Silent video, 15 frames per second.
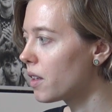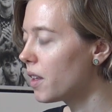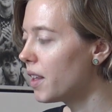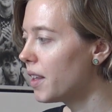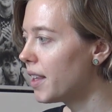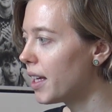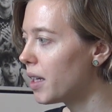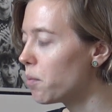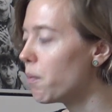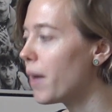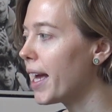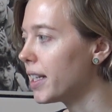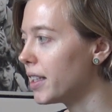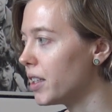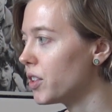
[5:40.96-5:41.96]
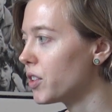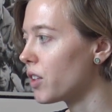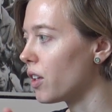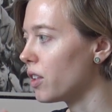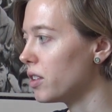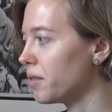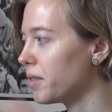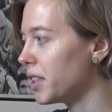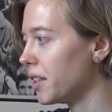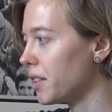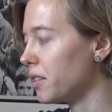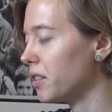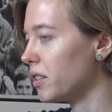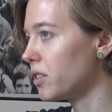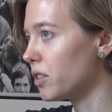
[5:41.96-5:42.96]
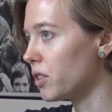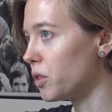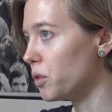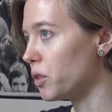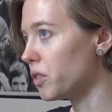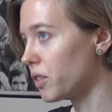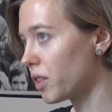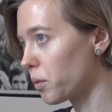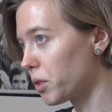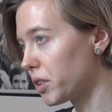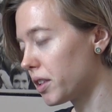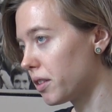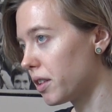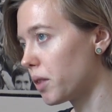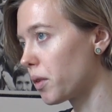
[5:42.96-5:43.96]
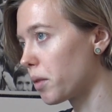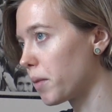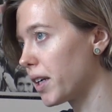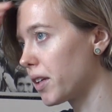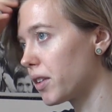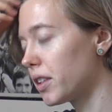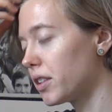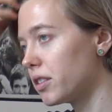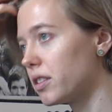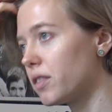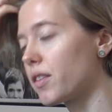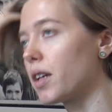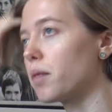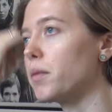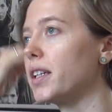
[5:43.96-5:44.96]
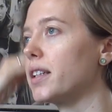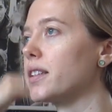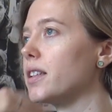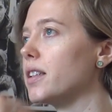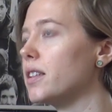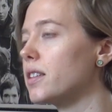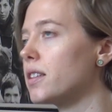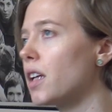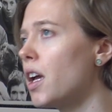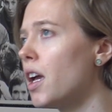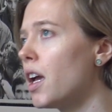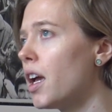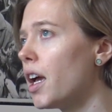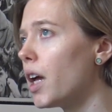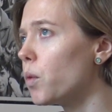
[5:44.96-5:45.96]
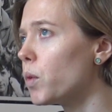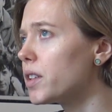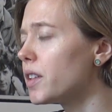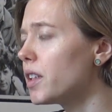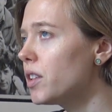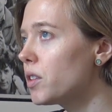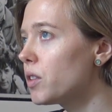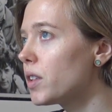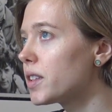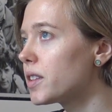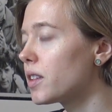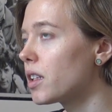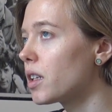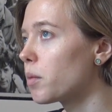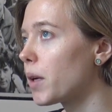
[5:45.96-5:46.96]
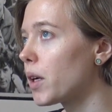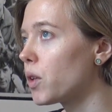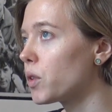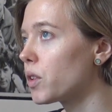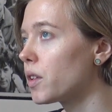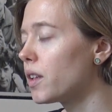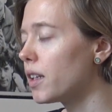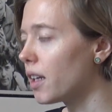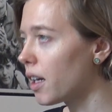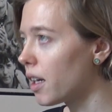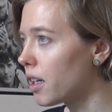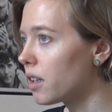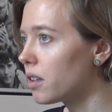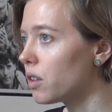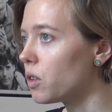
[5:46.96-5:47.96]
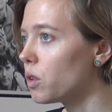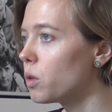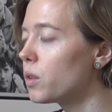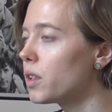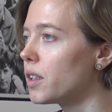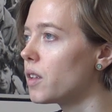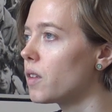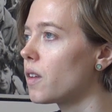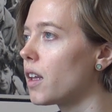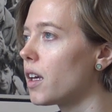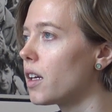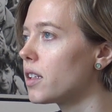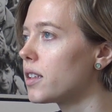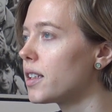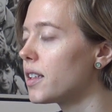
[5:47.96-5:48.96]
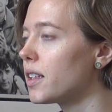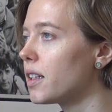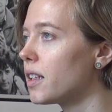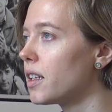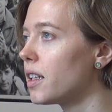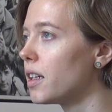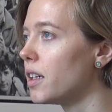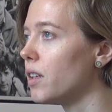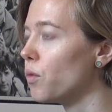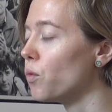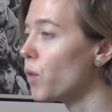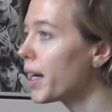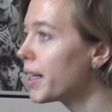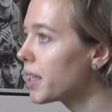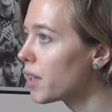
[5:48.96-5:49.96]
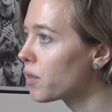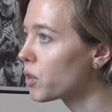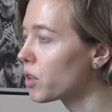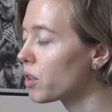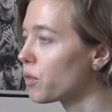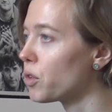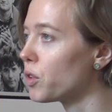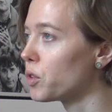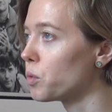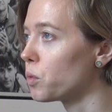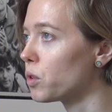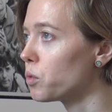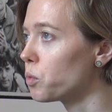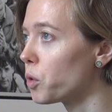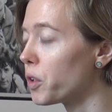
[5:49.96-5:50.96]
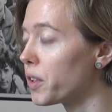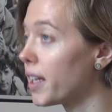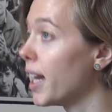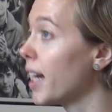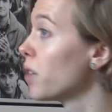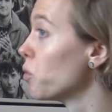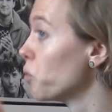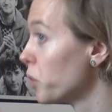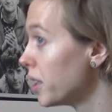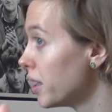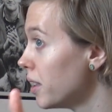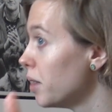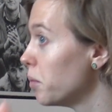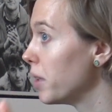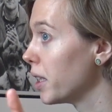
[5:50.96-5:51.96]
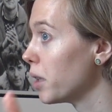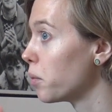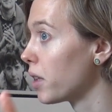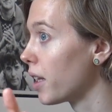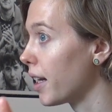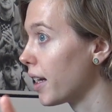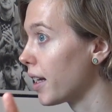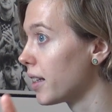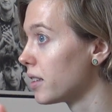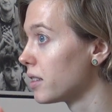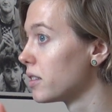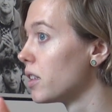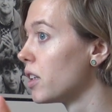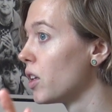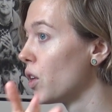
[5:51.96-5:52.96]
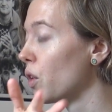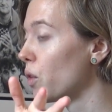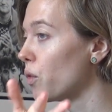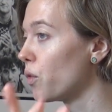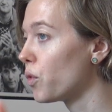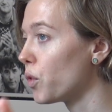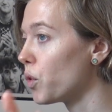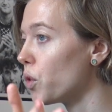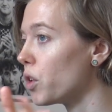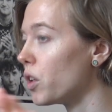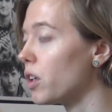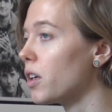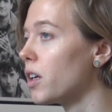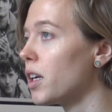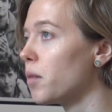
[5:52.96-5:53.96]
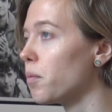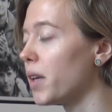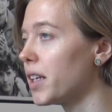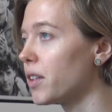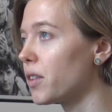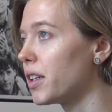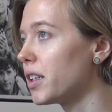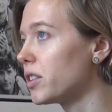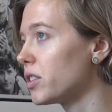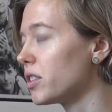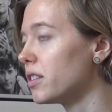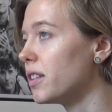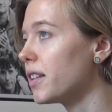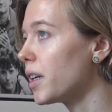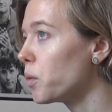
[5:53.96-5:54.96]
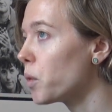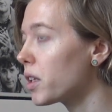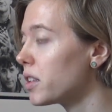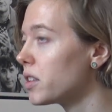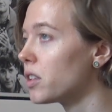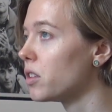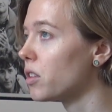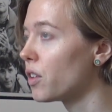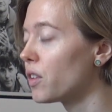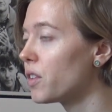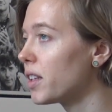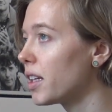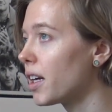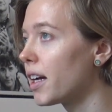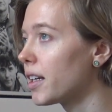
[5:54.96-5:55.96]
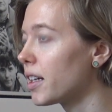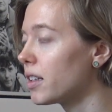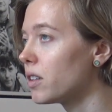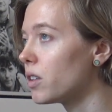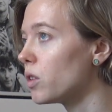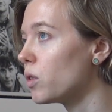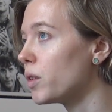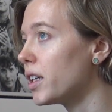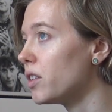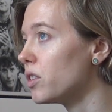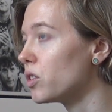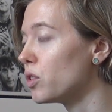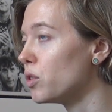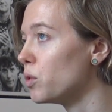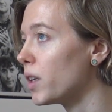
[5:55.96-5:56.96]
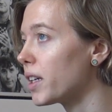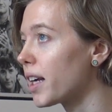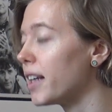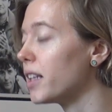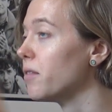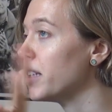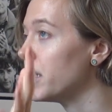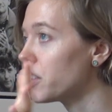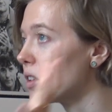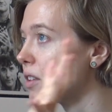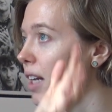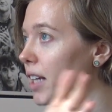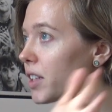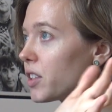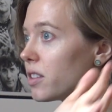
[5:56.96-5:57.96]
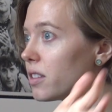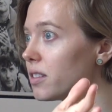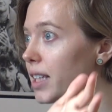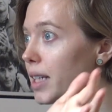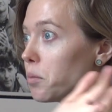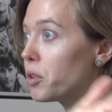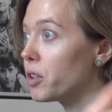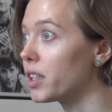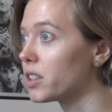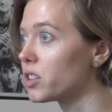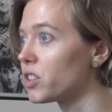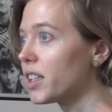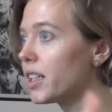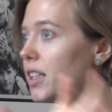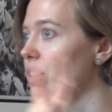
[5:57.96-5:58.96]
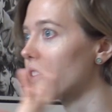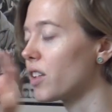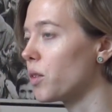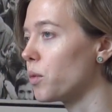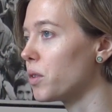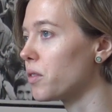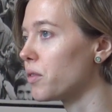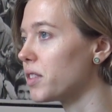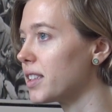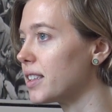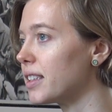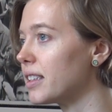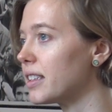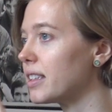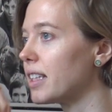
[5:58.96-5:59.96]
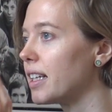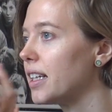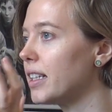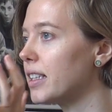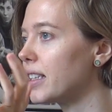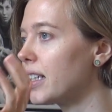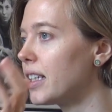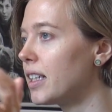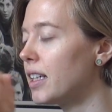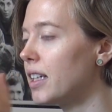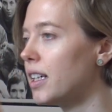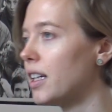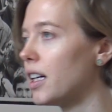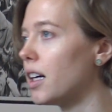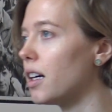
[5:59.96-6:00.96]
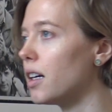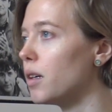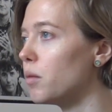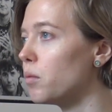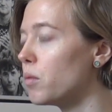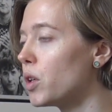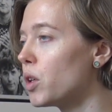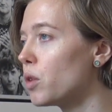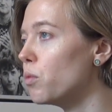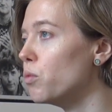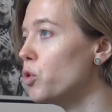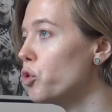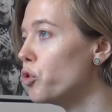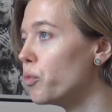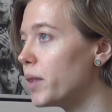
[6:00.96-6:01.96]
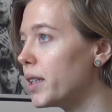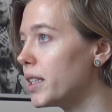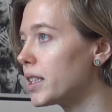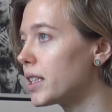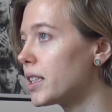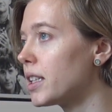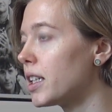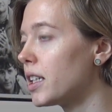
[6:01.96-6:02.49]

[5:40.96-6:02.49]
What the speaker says: that managed all of the other institutions that were dealing with migration, if that makes sense. And what's interesting about the ILO is that right after the First World War, they had really big plans for migration. They wanted to turn the ILO into a kind of international labor exchange that would facilitate movement